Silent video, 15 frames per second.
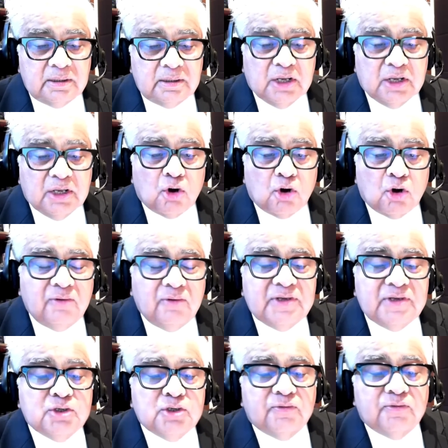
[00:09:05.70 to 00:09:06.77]
the wrong
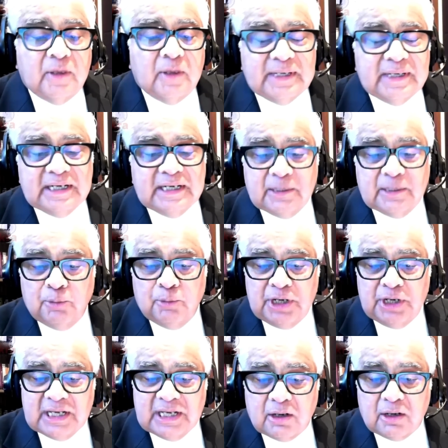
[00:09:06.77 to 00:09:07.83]
which you've committed, the
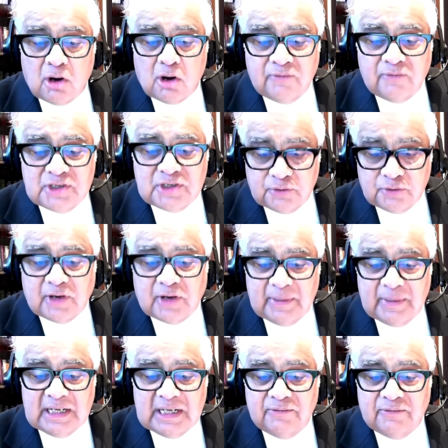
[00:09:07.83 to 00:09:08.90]
political wrong which you've
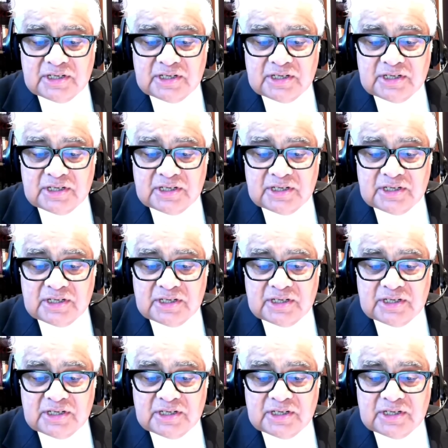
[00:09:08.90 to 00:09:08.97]
committed,